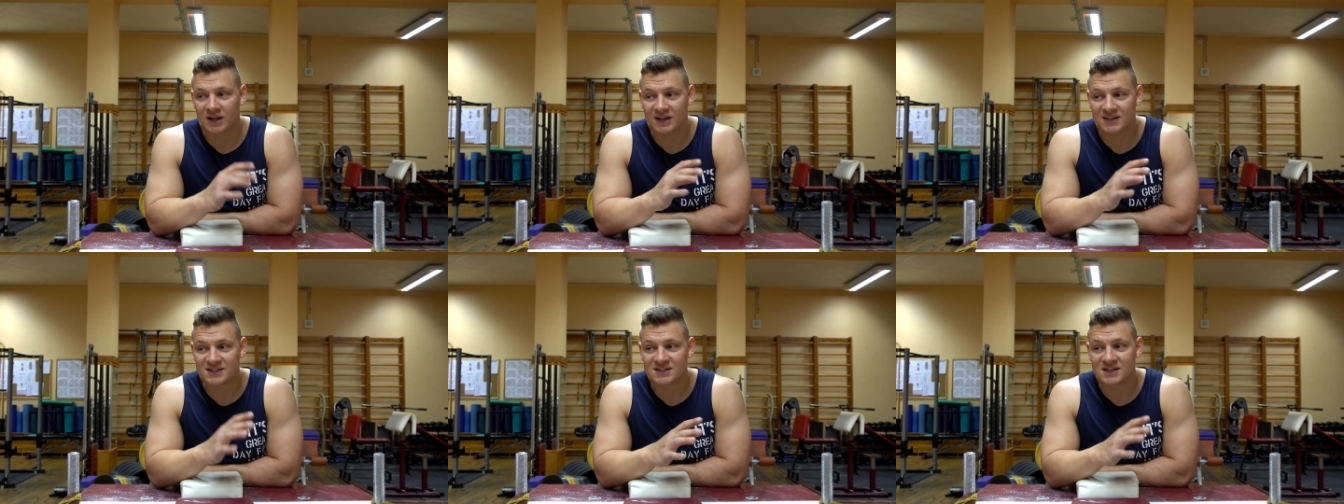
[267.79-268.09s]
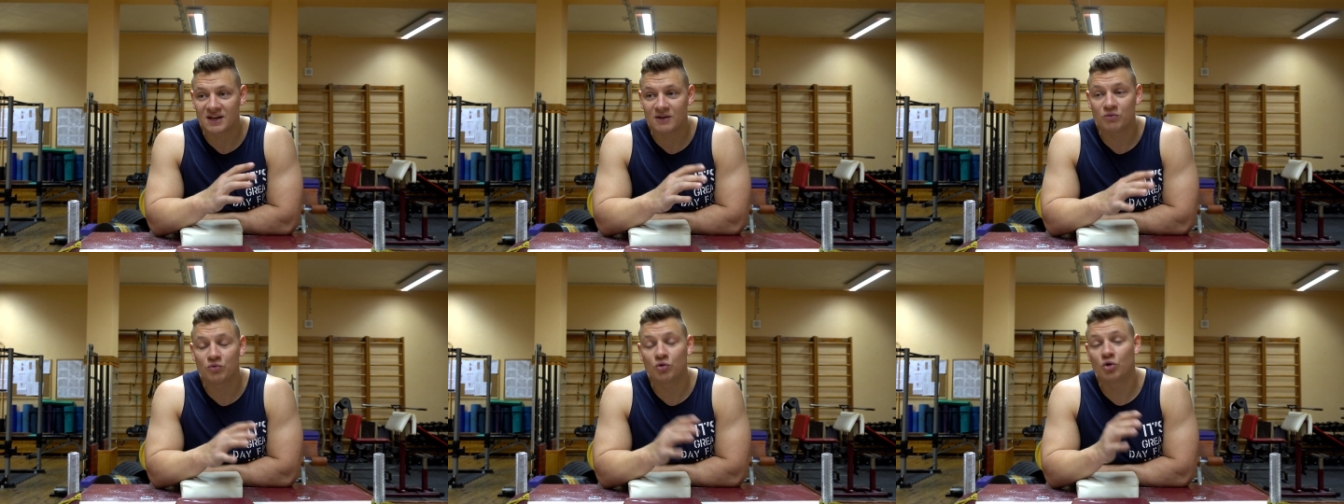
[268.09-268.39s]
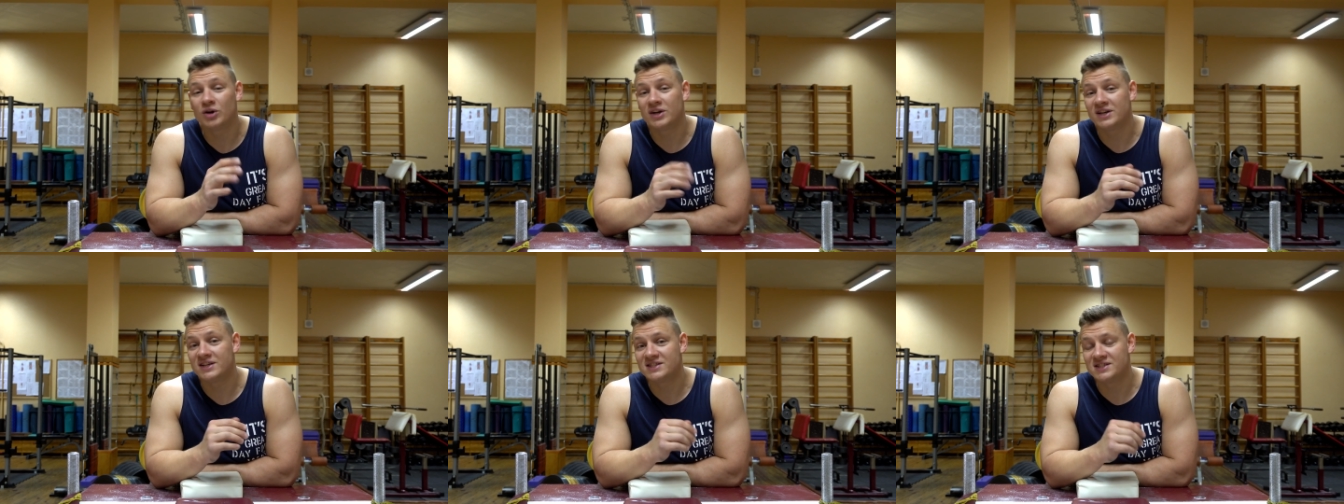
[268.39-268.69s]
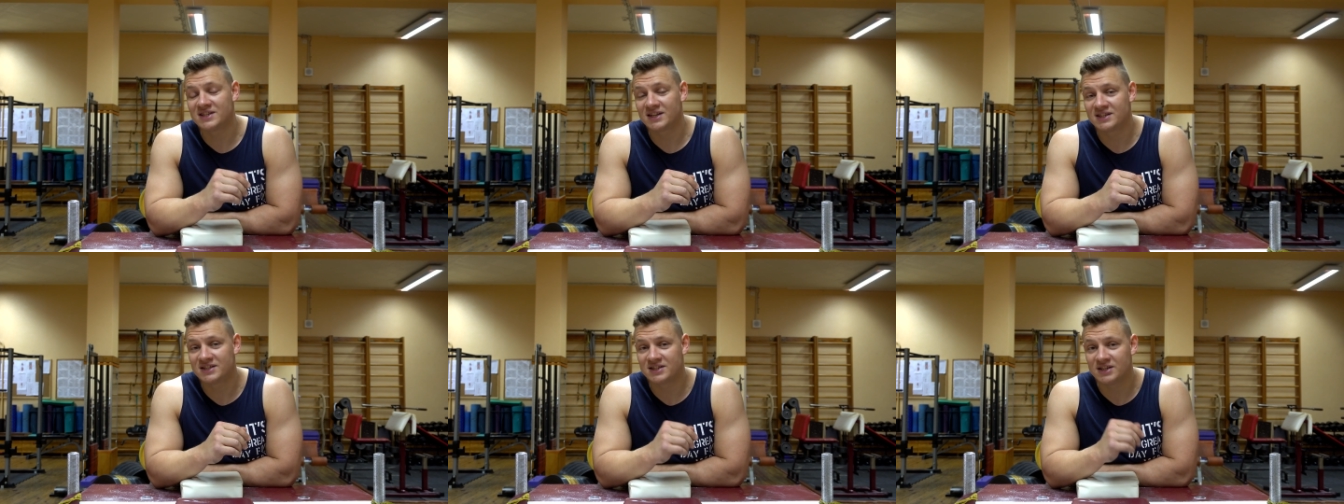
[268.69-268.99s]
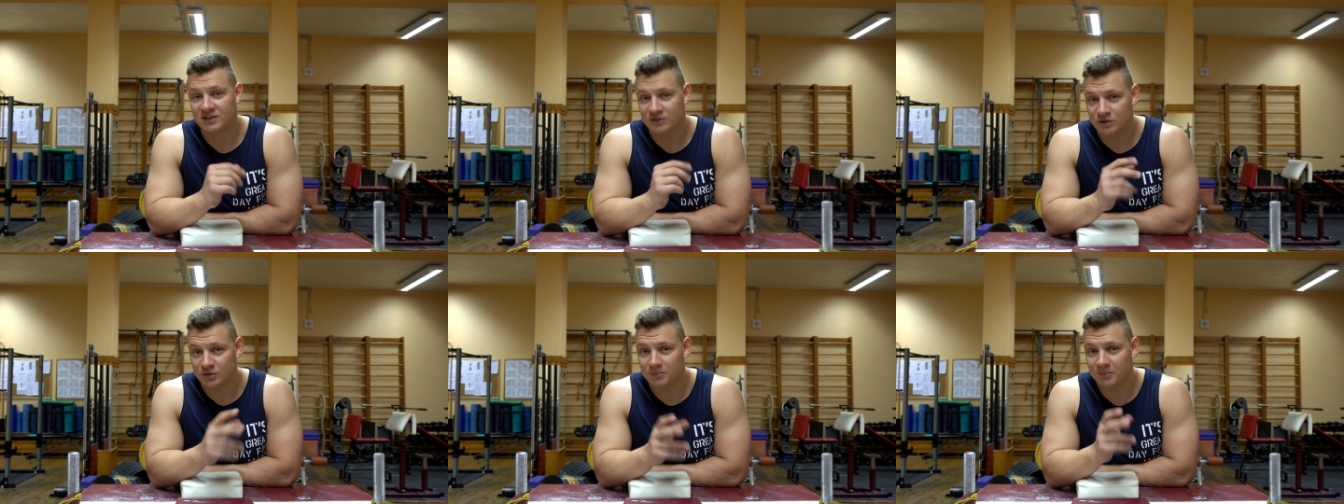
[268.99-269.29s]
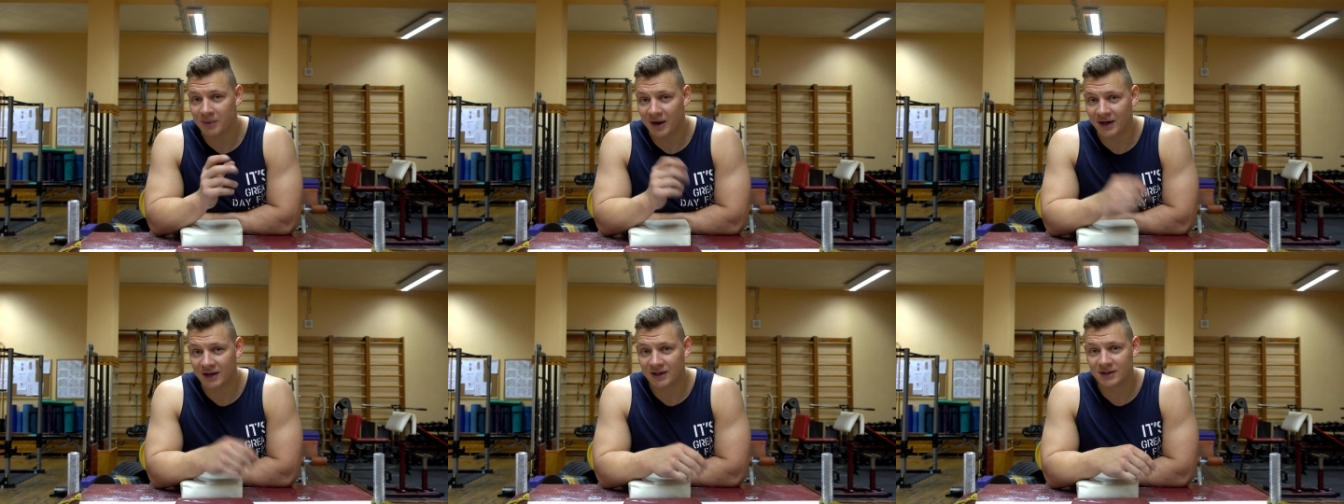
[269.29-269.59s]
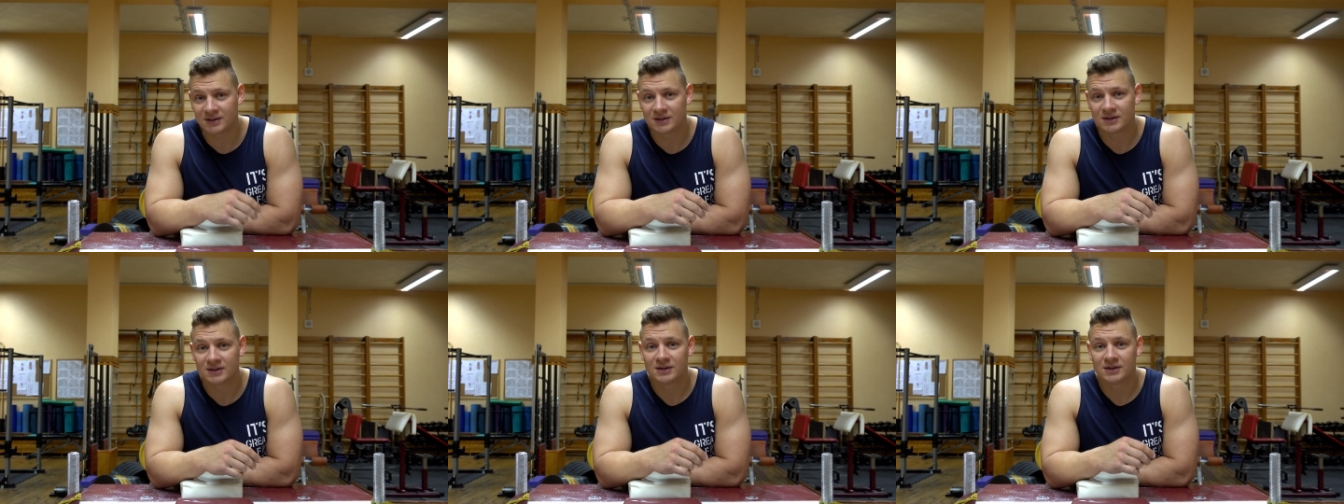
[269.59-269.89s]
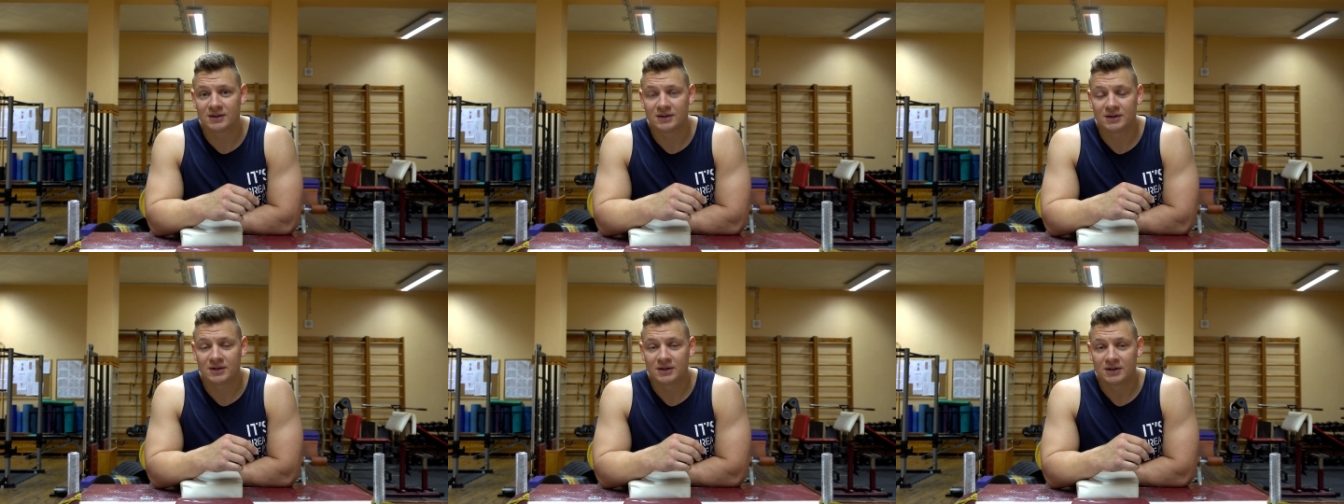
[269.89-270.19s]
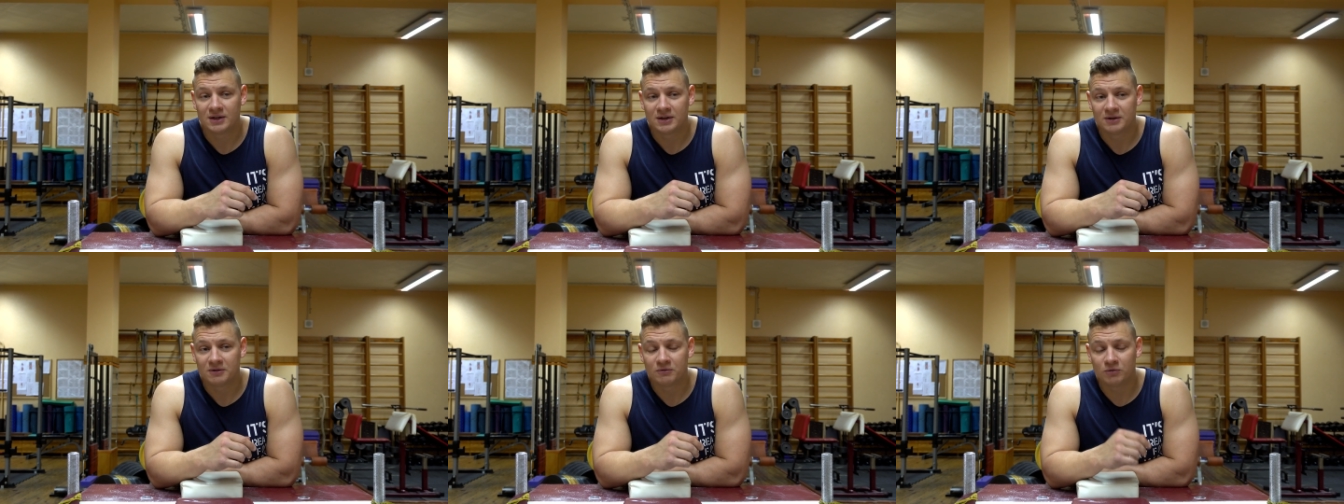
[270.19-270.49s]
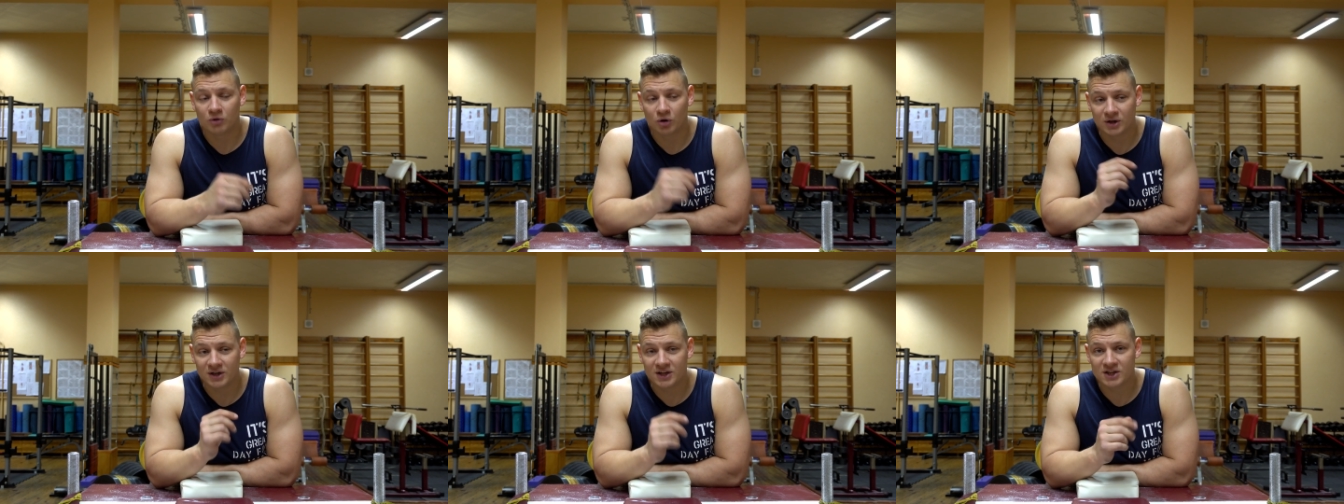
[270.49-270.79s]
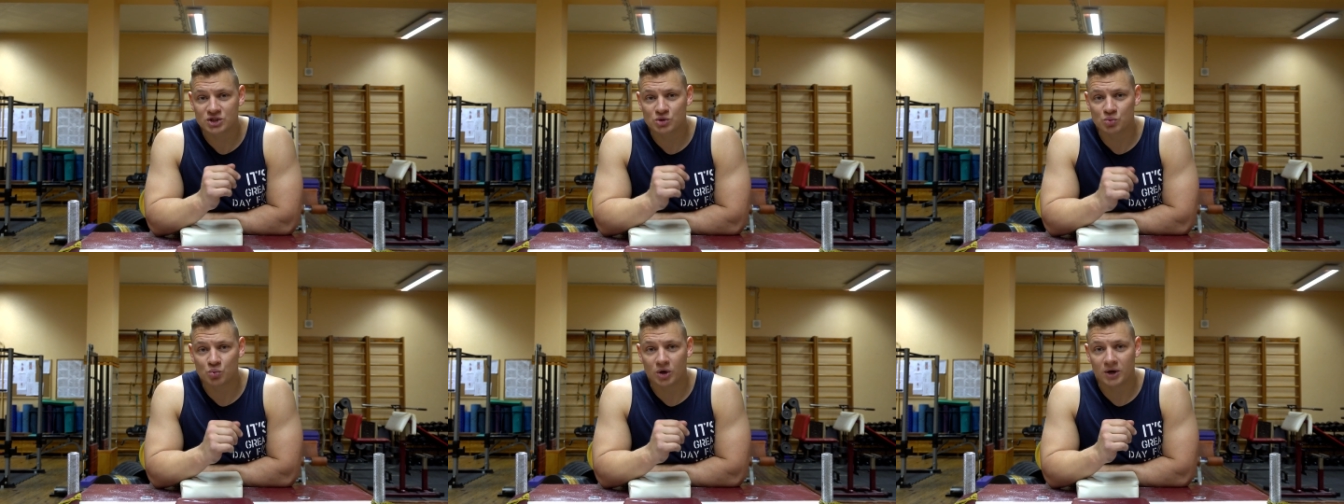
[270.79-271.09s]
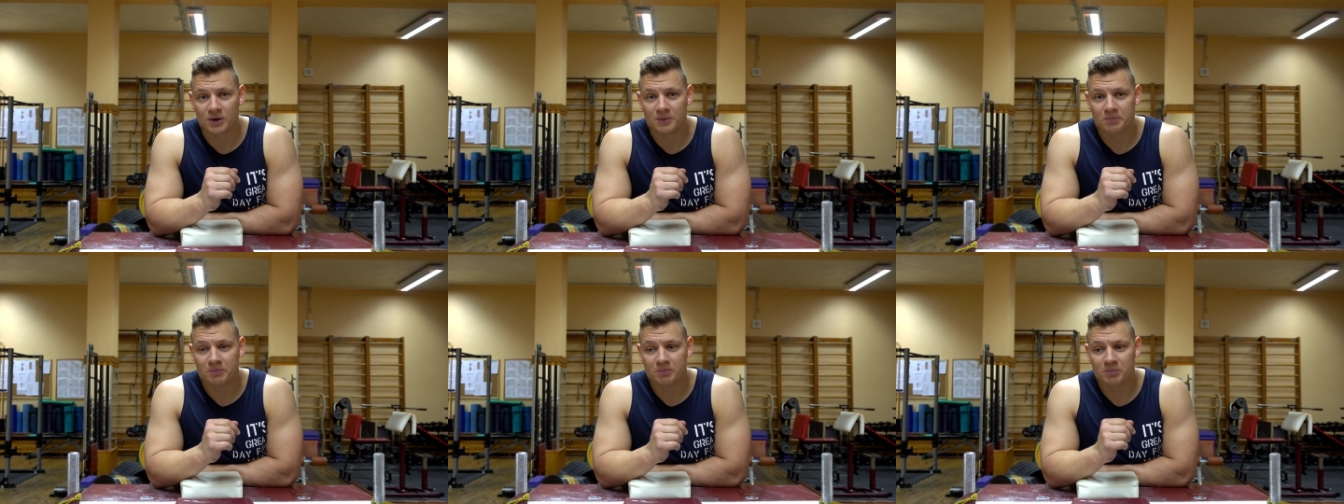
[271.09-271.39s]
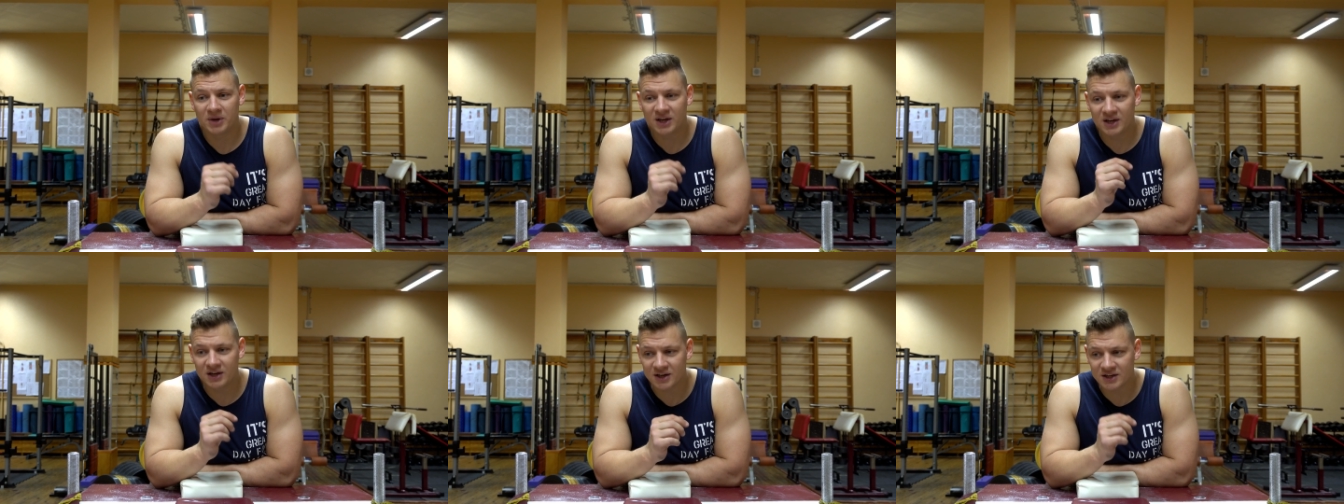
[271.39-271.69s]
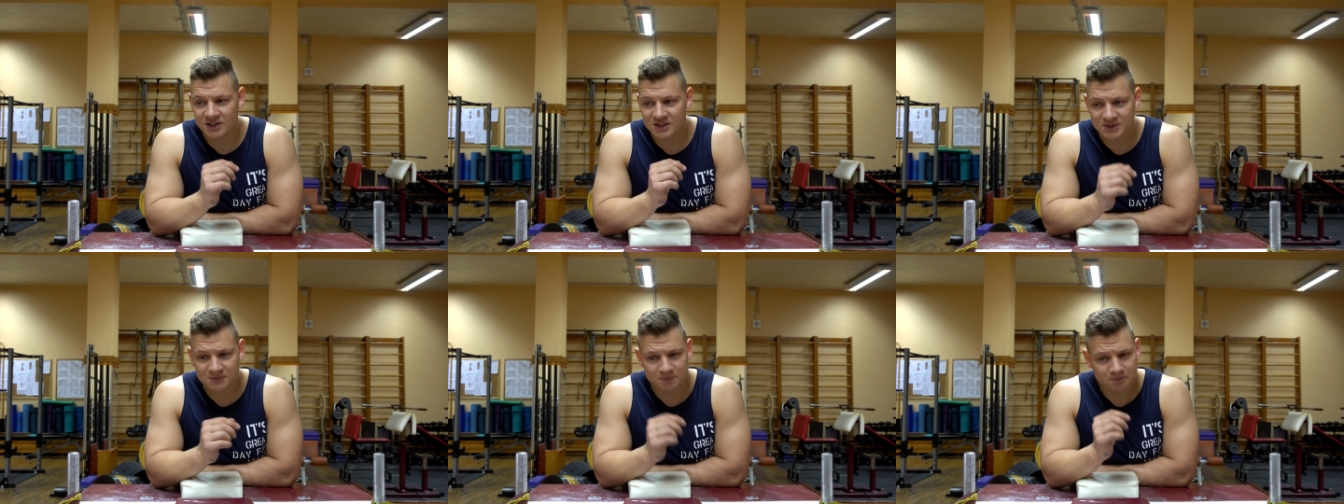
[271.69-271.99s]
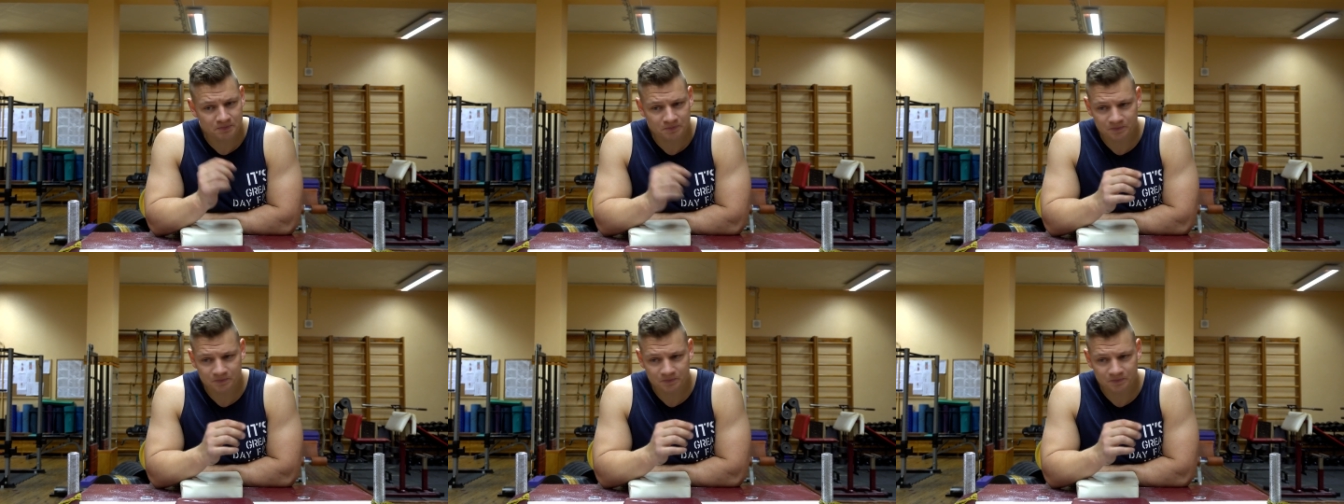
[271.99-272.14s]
let's say, 40-60 to Mike for this one because